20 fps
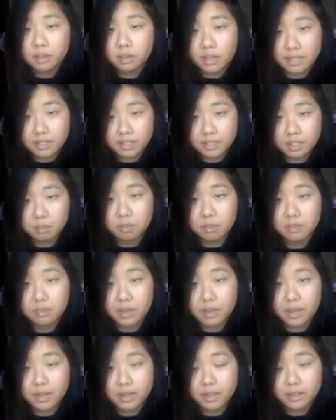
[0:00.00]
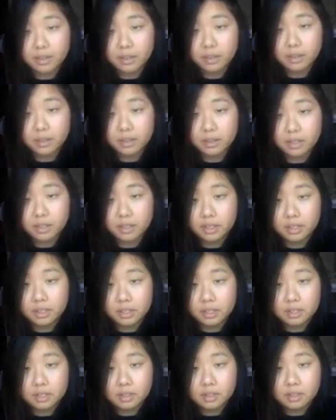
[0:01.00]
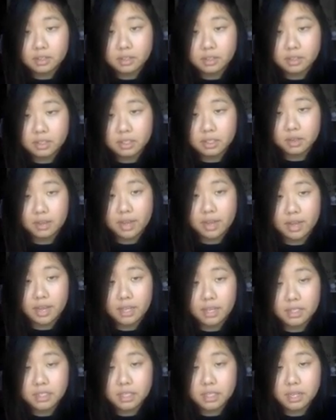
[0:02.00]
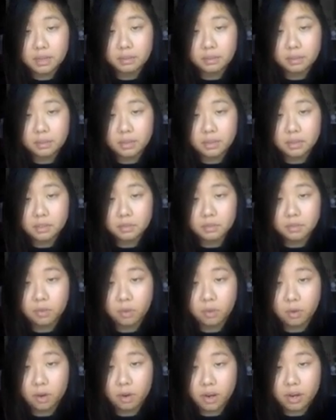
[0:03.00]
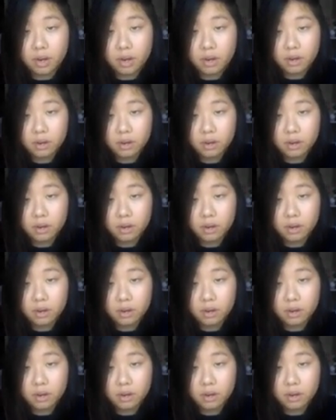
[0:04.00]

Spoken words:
and simplify. So x equals 4y